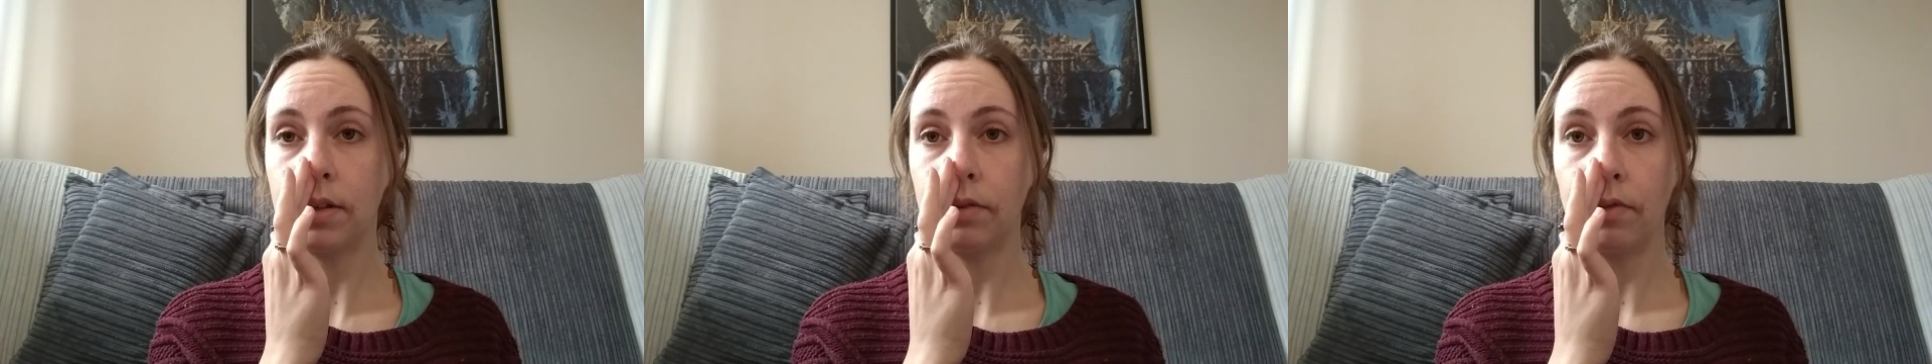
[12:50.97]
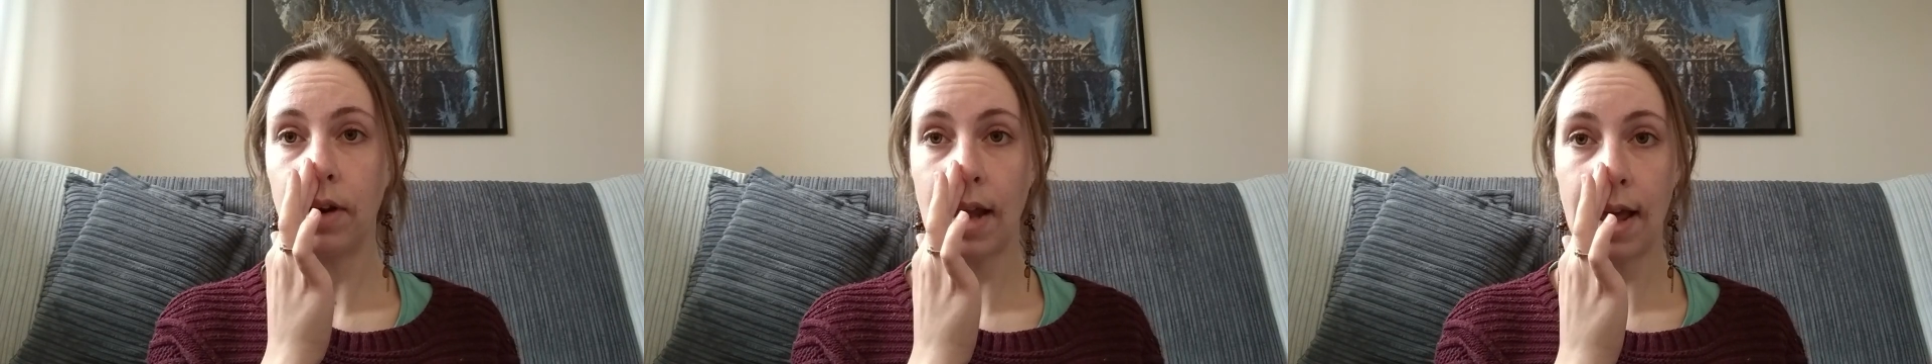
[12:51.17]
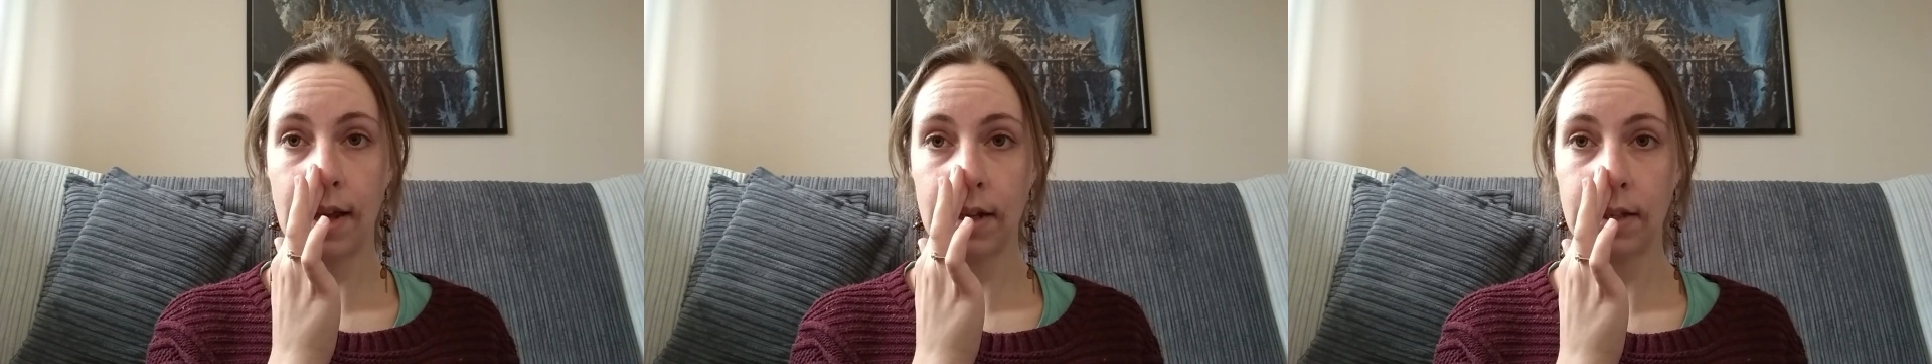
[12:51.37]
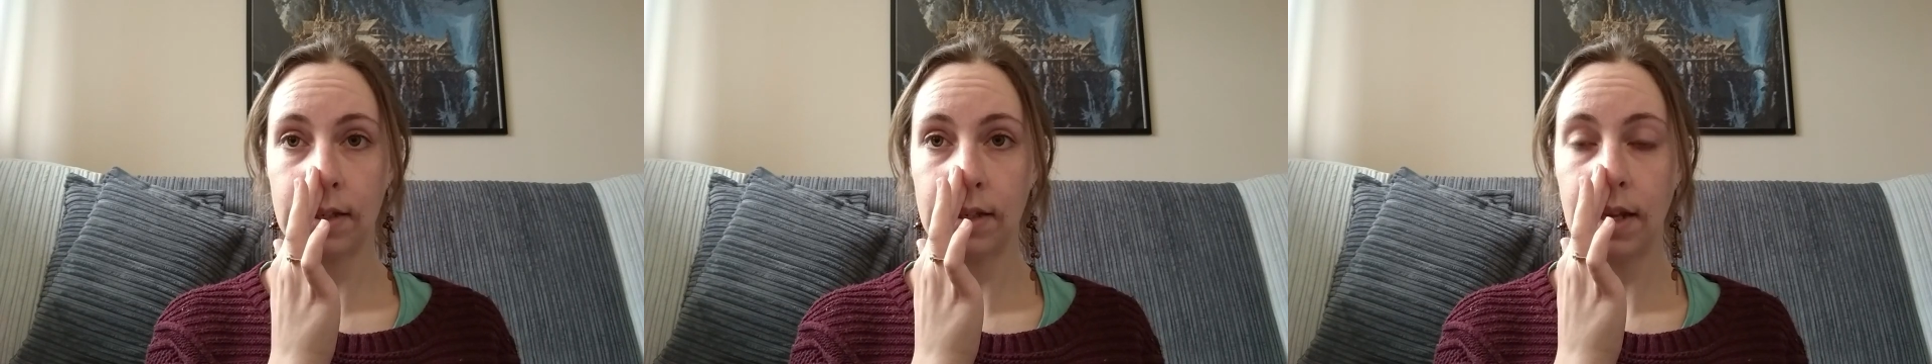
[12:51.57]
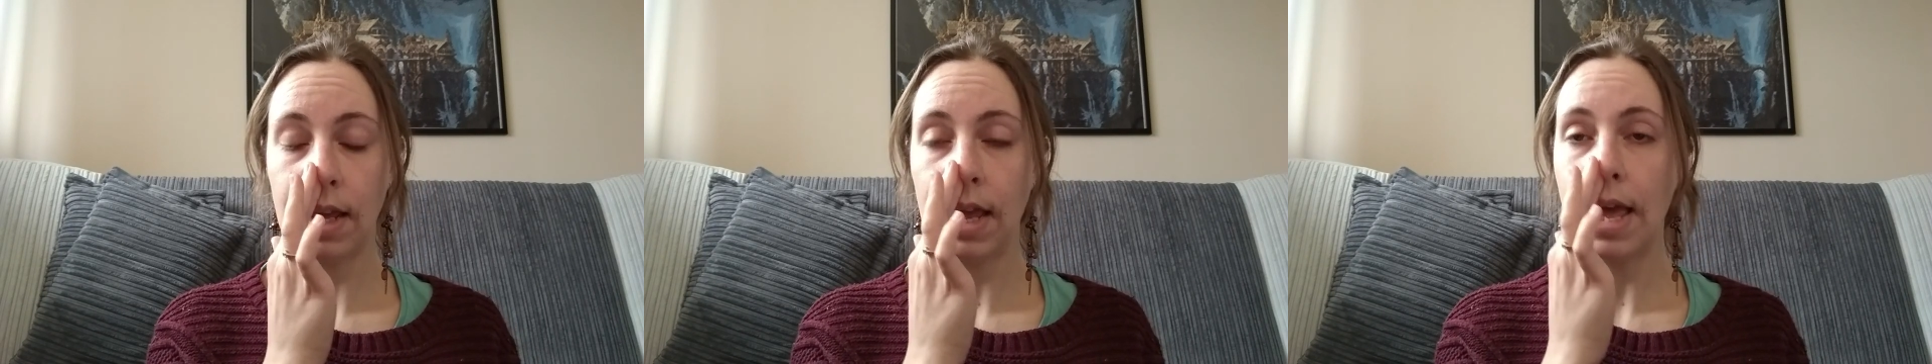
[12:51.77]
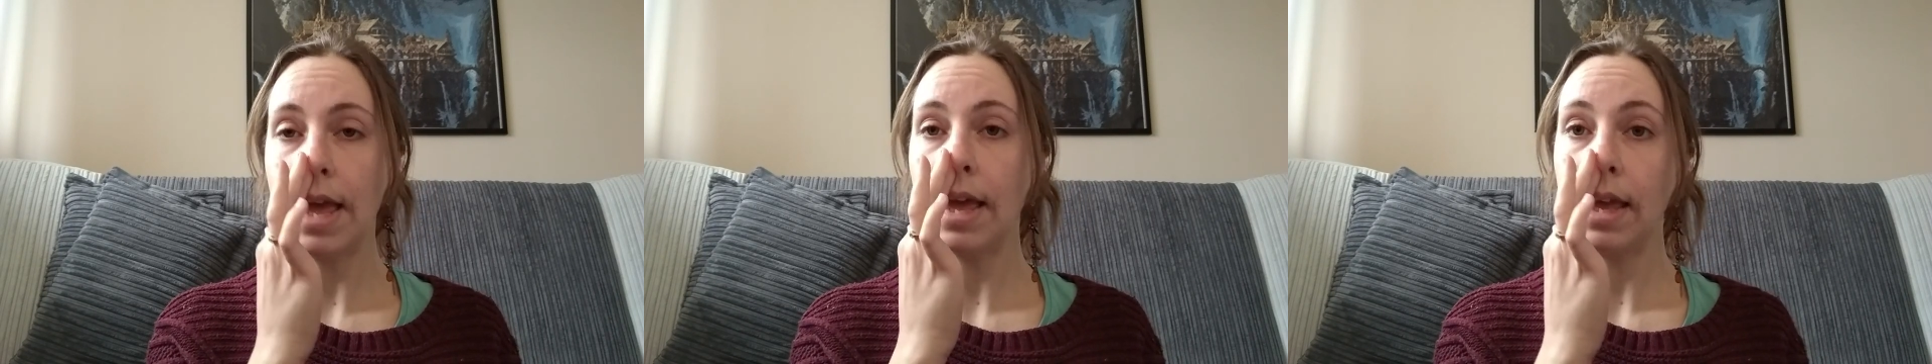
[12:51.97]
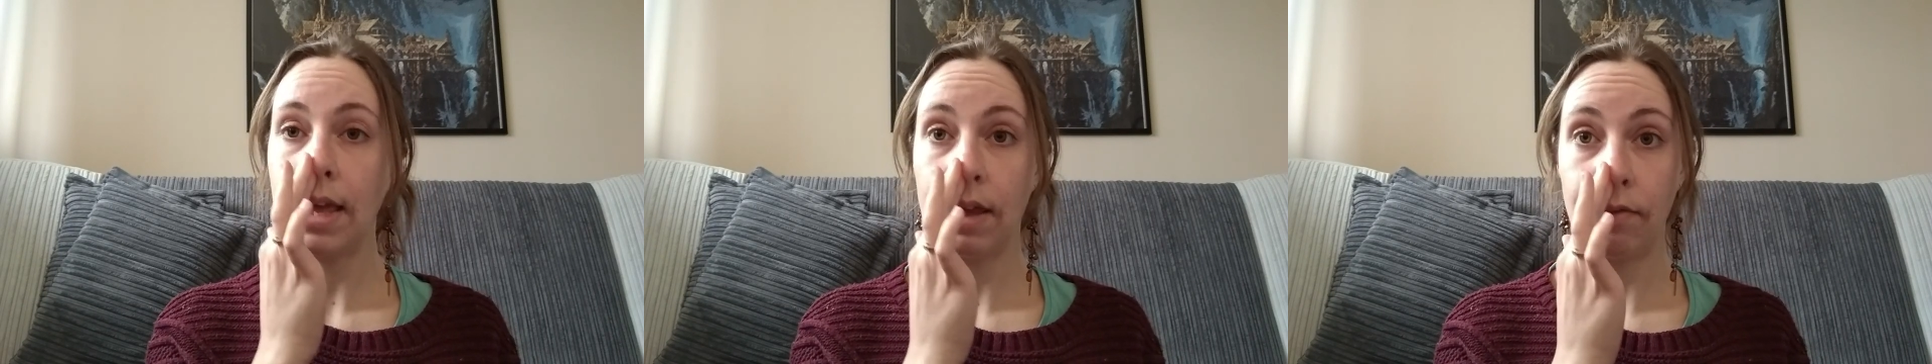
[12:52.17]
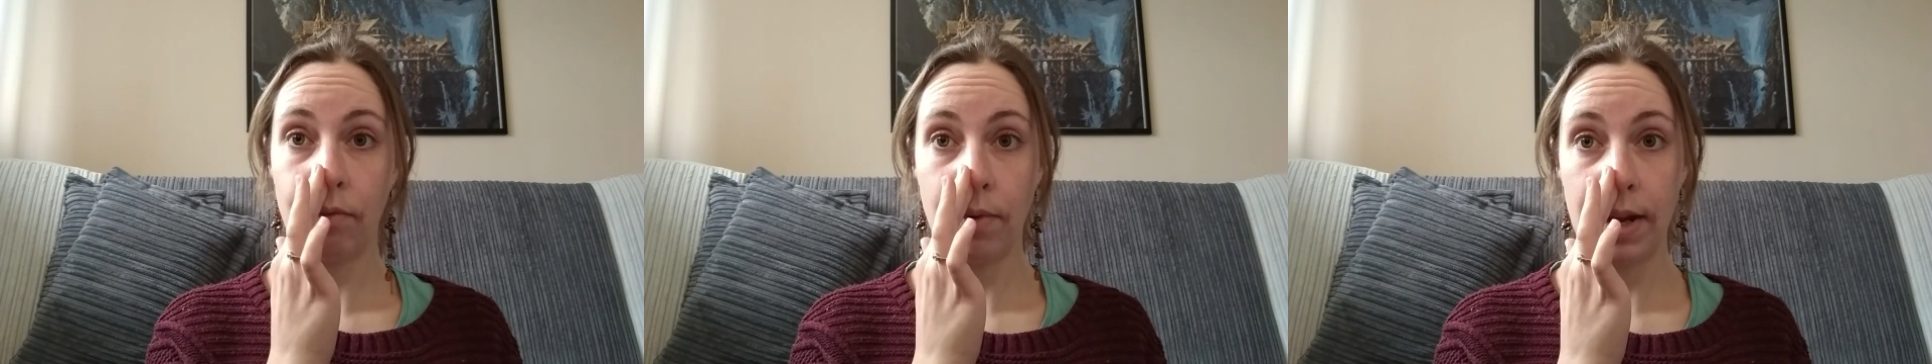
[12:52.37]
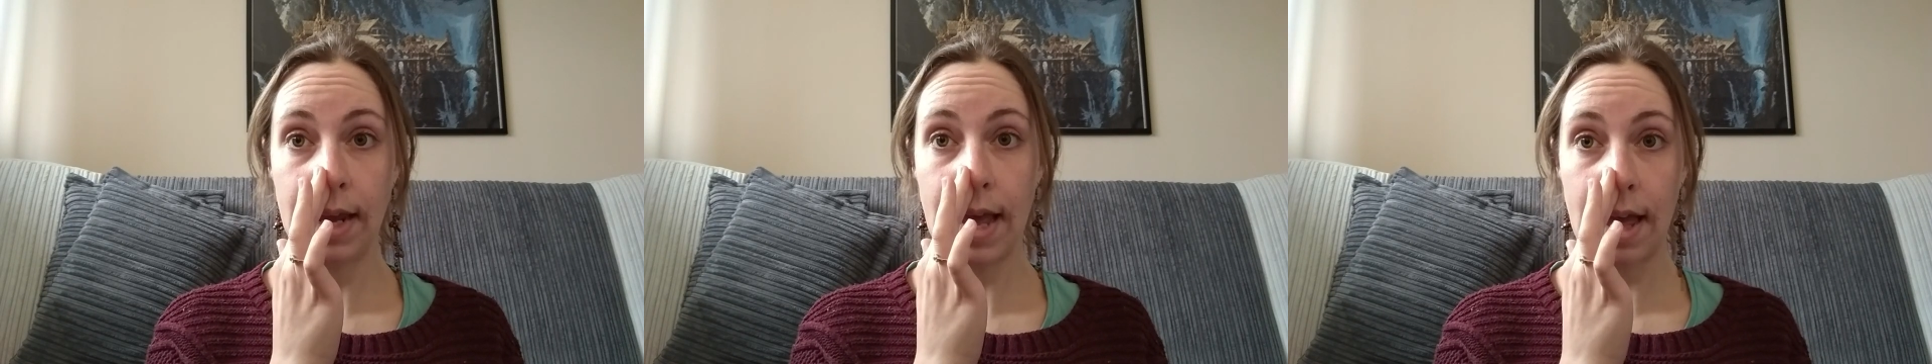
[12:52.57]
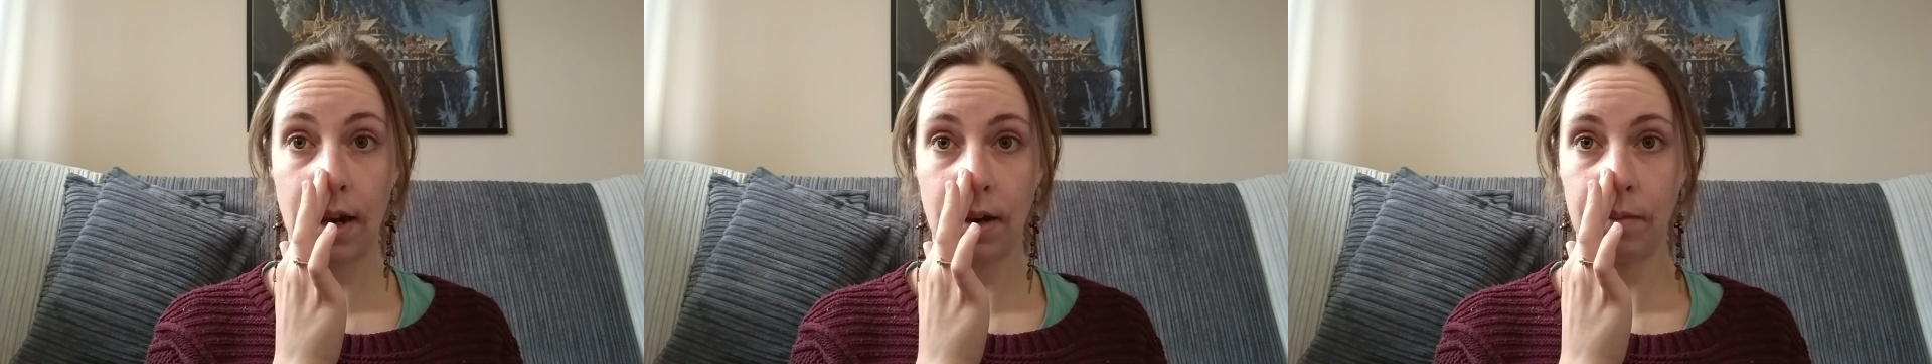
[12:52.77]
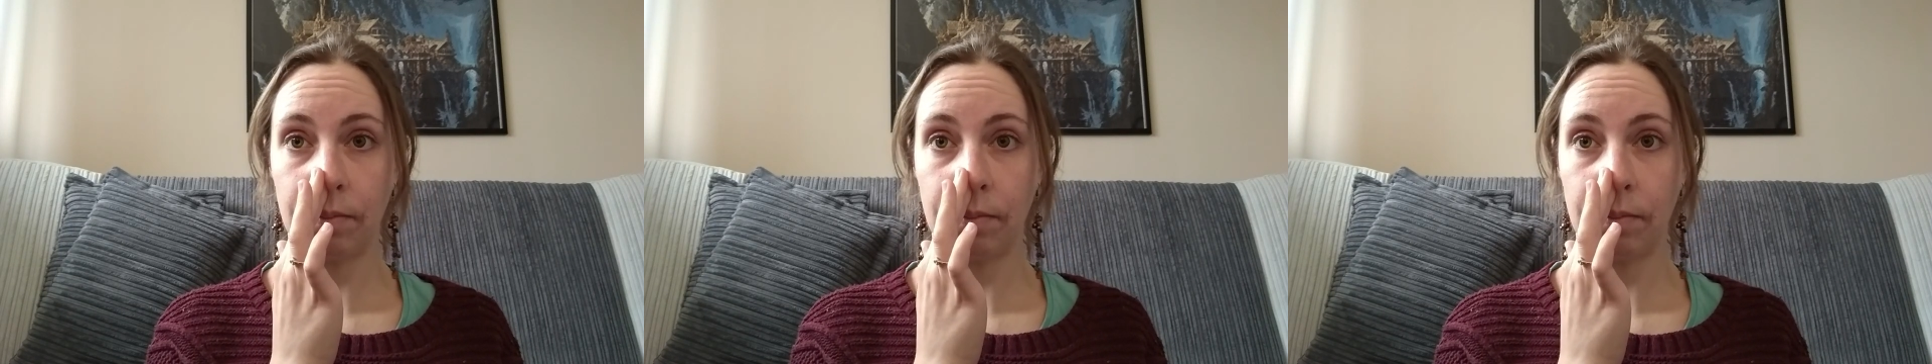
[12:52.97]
relax, if we can.